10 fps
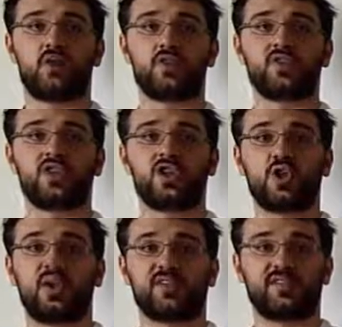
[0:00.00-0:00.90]
using
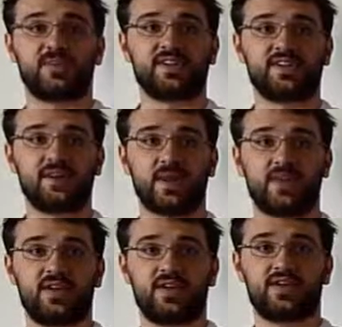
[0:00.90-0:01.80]
QSSPC
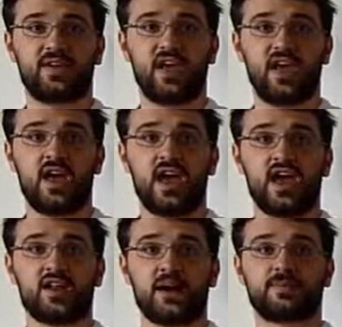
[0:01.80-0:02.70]
methods
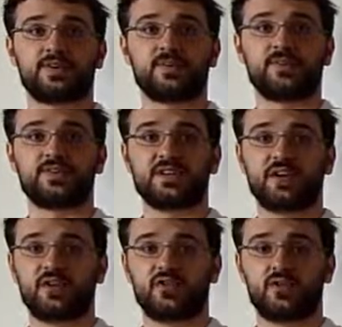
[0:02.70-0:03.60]
and up to
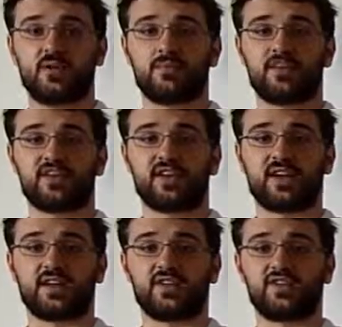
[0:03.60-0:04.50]
1500
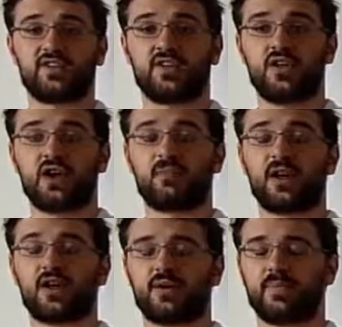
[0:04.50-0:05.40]
milliseconds or
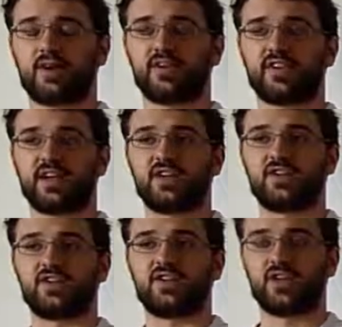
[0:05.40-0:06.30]

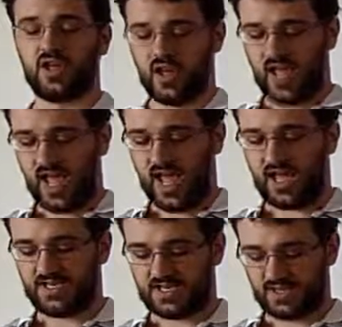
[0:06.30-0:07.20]
microseconds
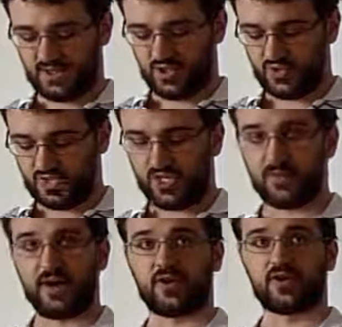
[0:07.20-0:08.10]
at
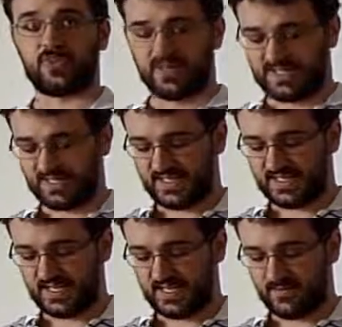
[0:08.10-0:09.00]
using micro
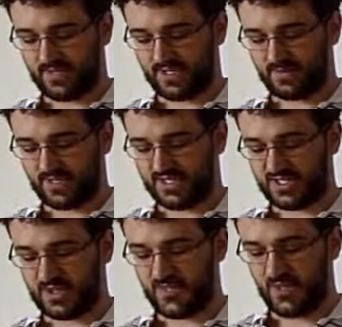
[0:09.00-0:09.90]
PCD
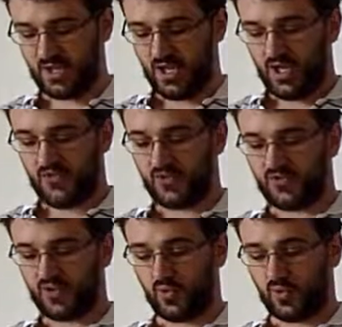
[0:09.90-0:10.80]
measurements.
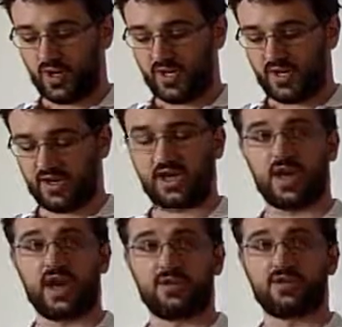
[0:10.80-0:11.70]
Future work
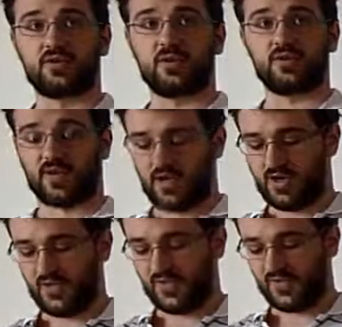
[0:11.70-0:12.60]

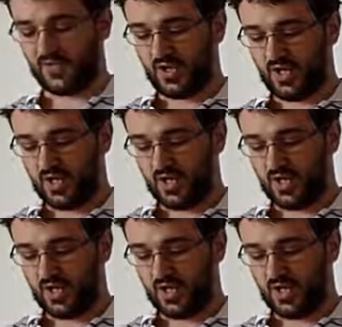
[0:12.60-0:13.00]
involves